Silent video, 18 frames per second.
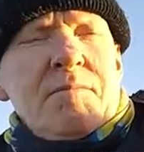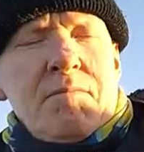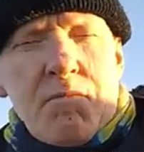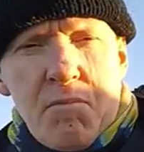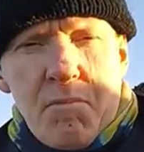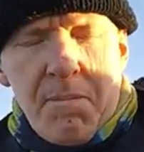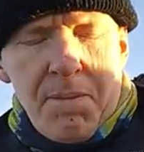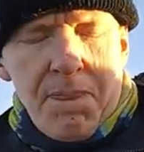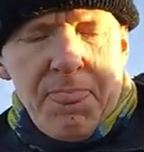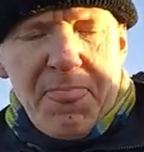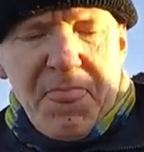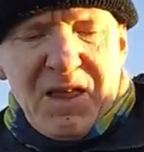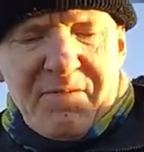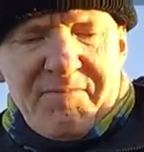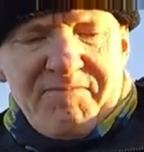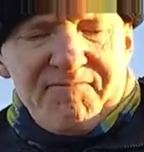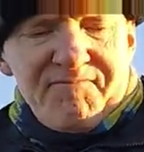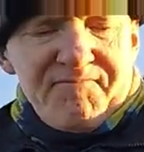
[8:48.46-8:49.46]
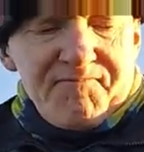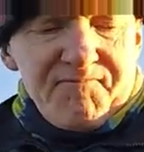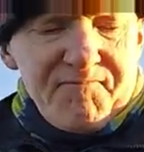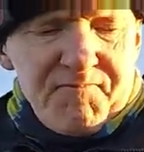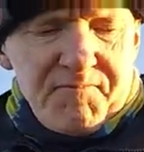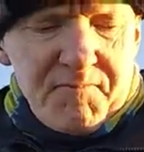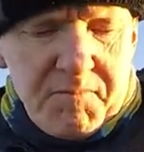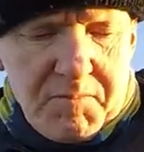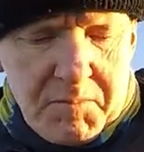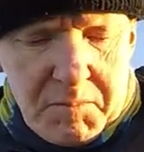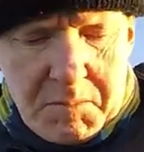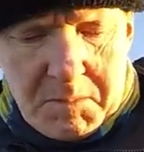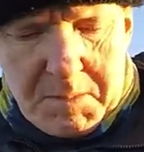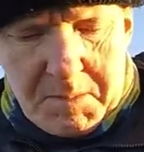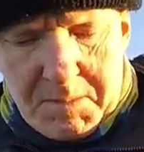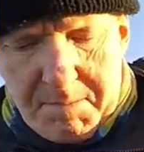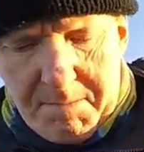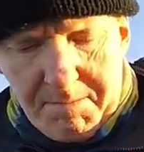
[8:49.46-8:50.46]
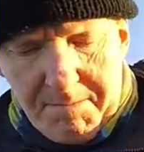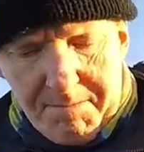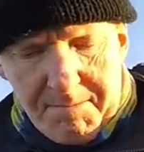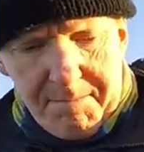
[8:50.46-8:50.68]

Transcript: bycatch, that's for sure. Could be doing a lot